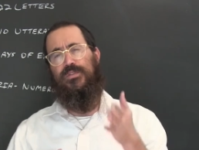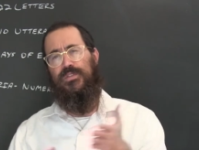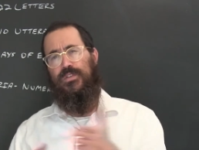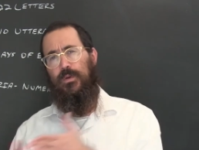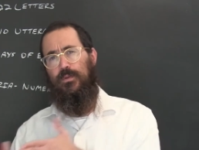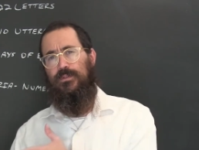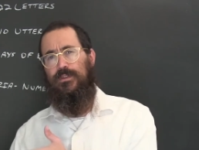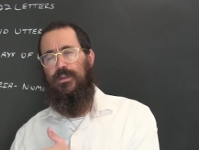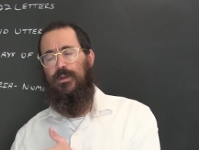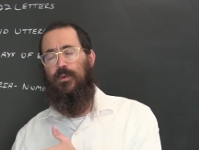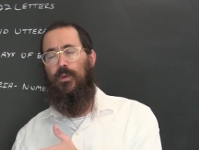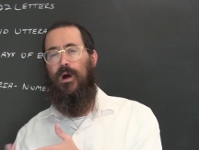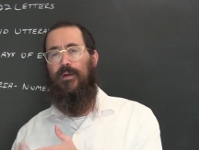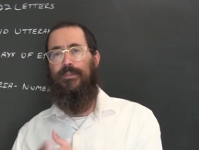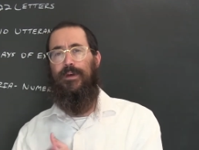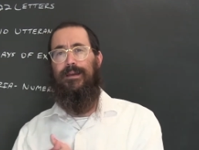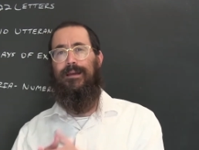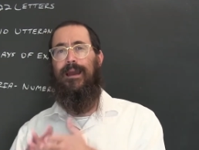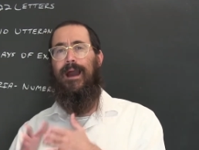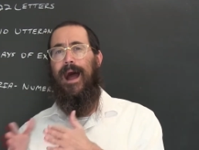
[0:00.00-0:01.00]
so too on
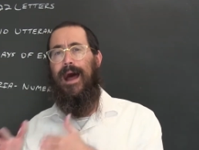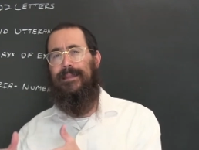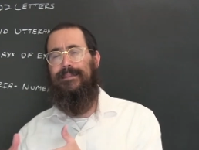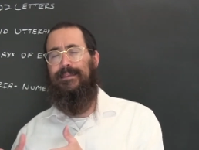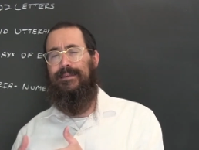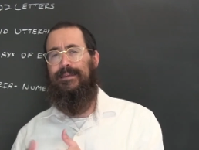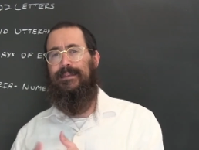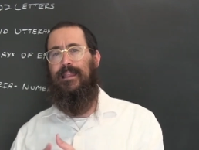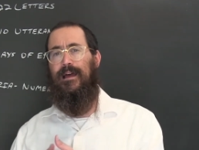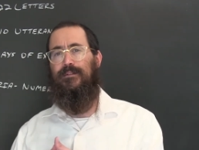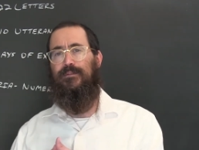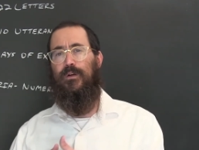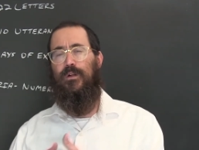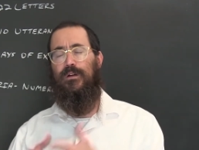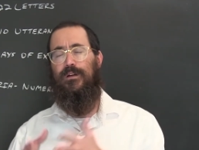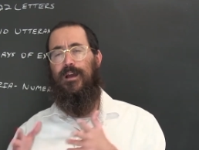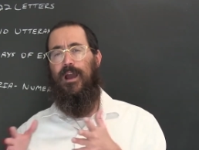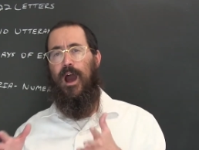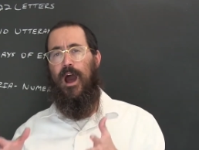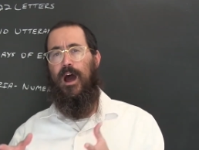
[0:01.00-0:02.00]
the godly
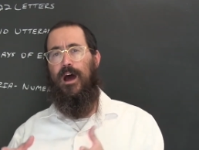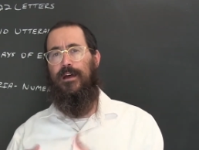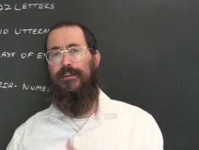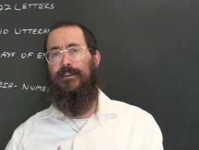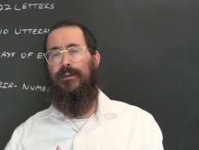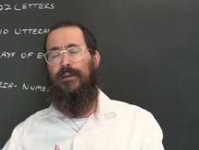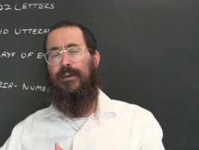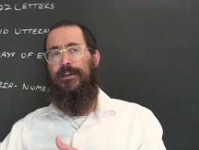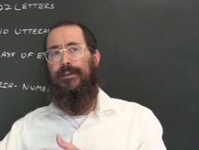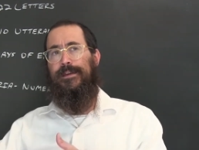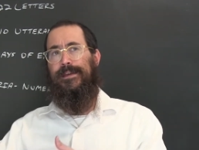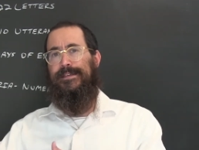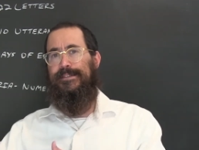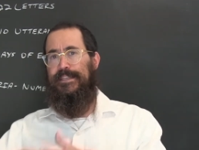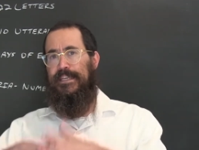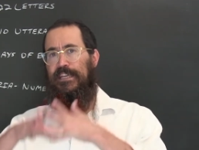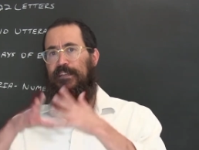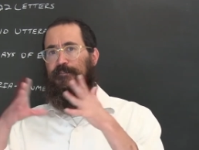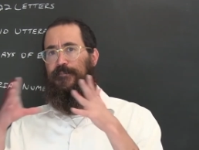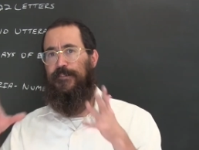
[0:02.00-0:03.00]
level, God
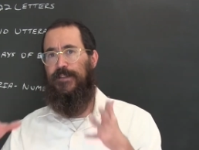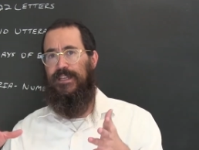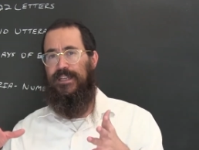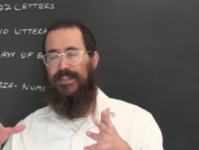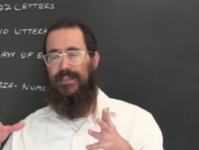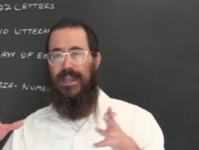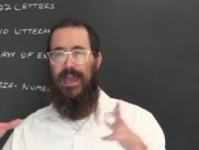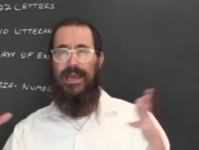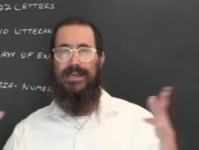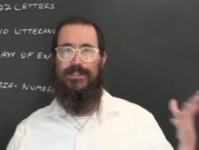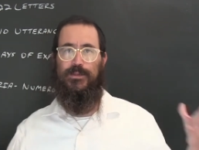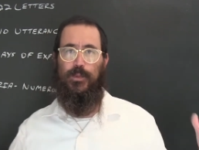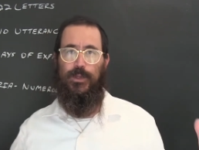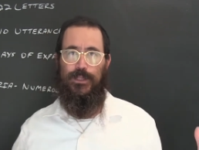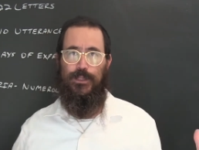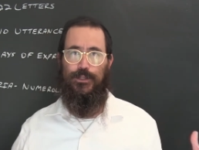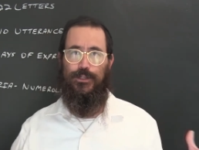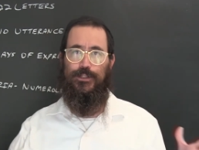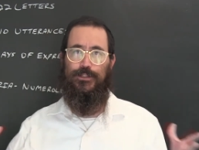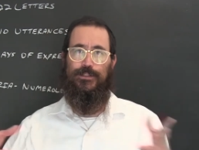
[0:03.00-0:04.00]
is infinite, as we
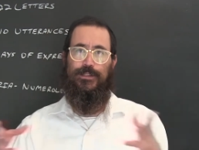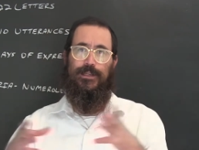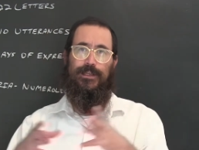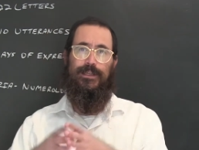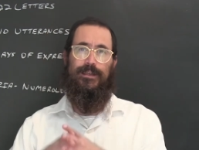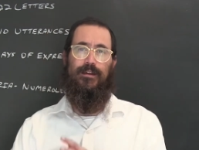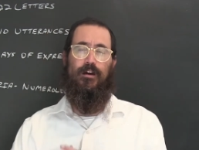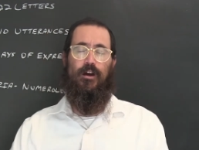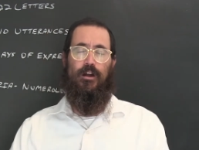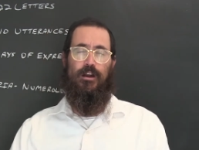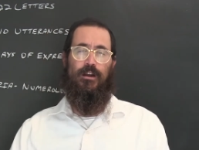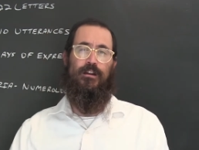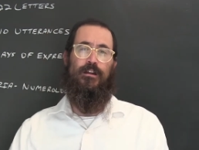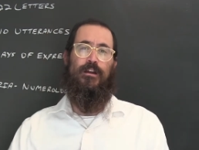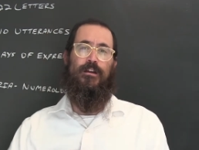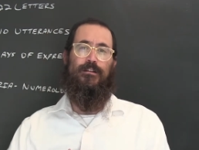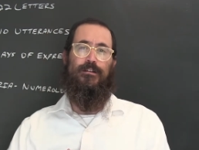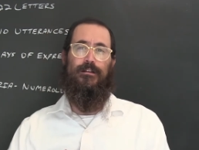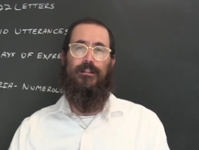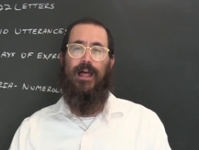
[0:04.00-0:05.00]
learned in
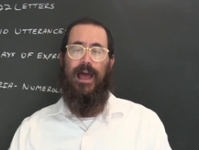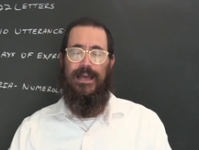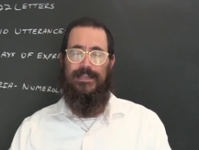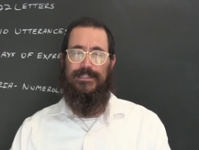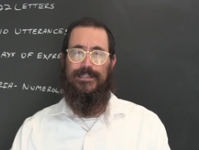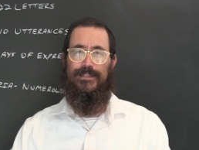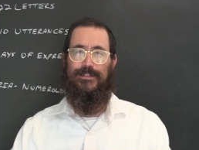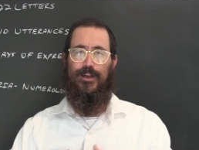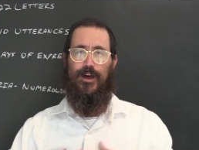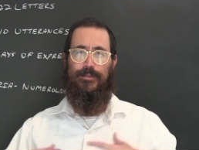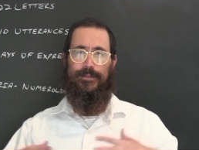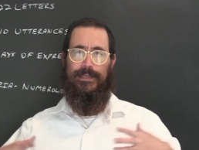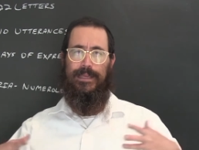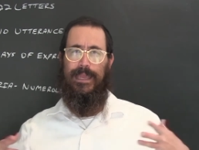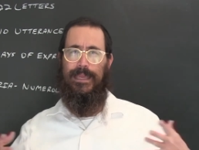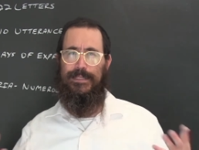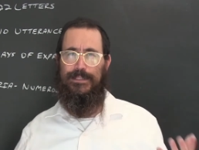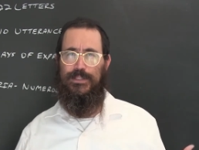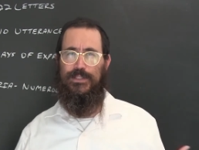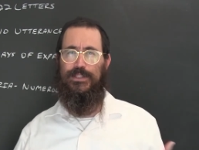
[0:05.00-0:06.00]
our classes on the
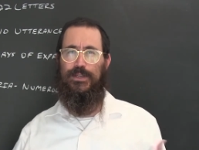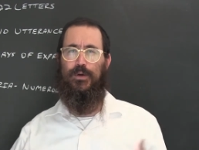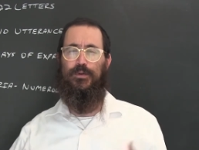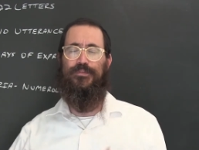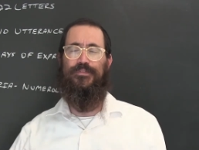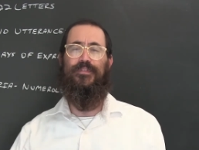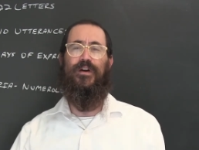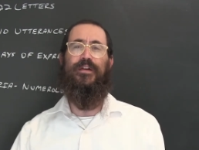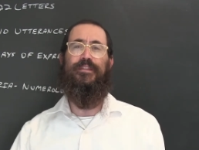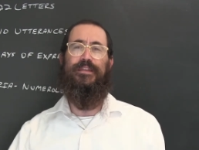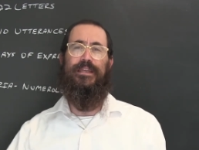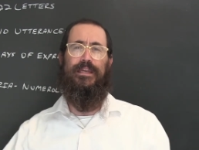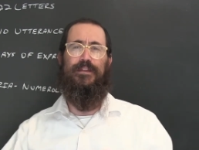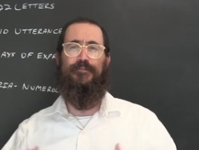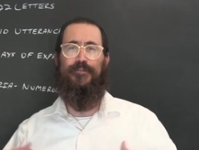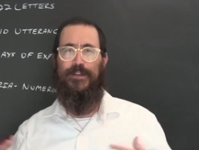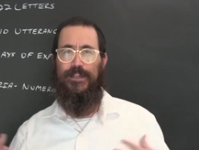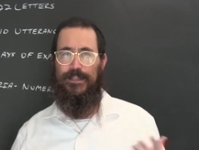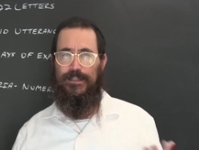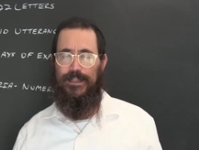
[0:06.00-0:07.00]
Ein Sof, on the
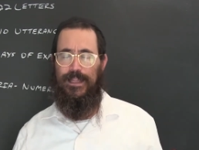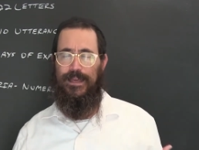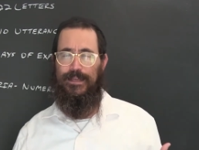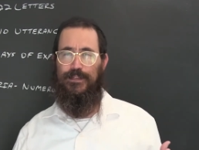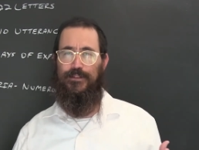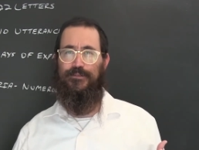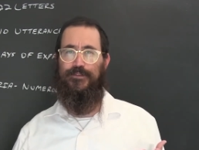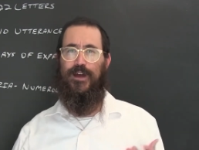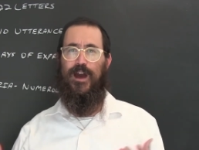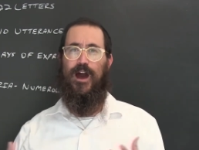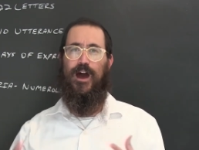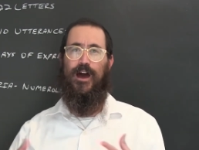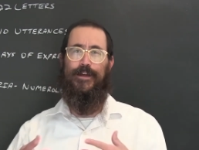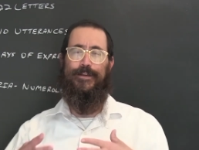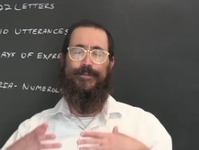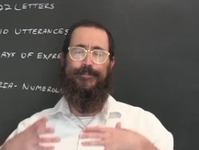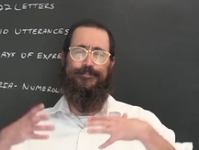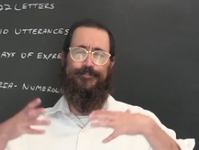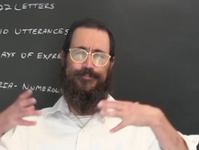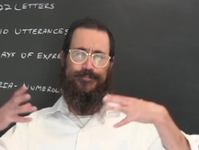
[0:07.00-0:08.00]
infinite light of
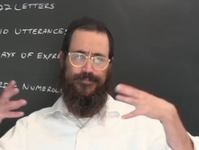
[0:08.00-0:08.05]
God,